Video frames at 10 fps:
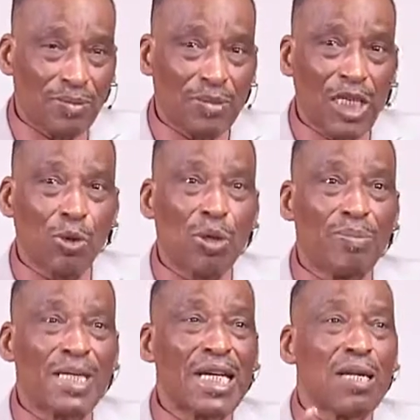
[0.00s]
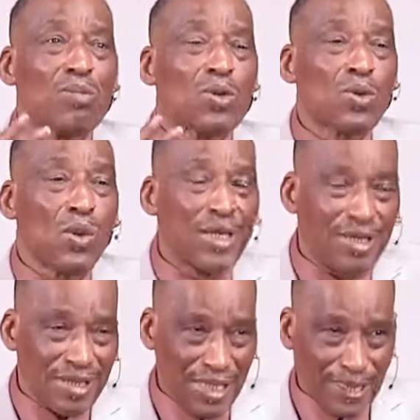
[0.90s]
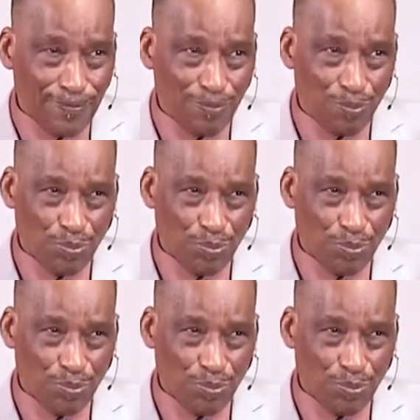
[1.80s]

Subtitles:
they will be able to understand.